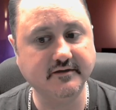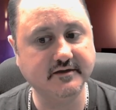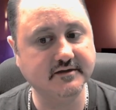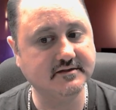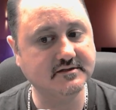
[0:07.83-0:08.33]

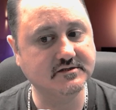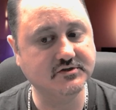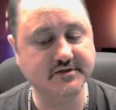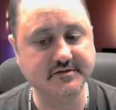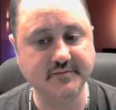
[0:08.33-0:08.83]
it
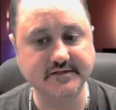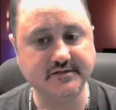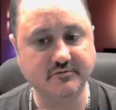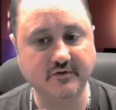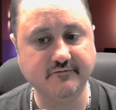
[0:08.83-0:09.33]
just makes
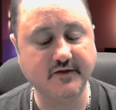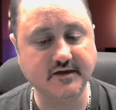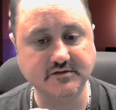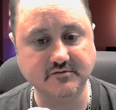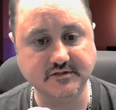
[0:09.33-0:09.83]
it run
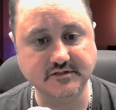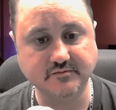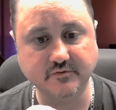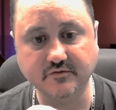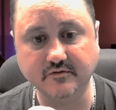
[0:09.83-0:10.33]
faster and
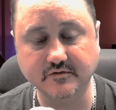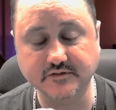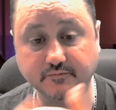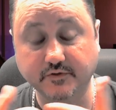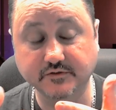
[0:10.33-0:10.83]
smoother,
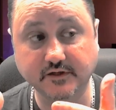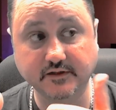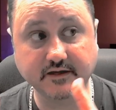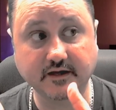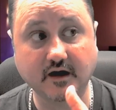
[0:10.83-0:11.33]
supposedly.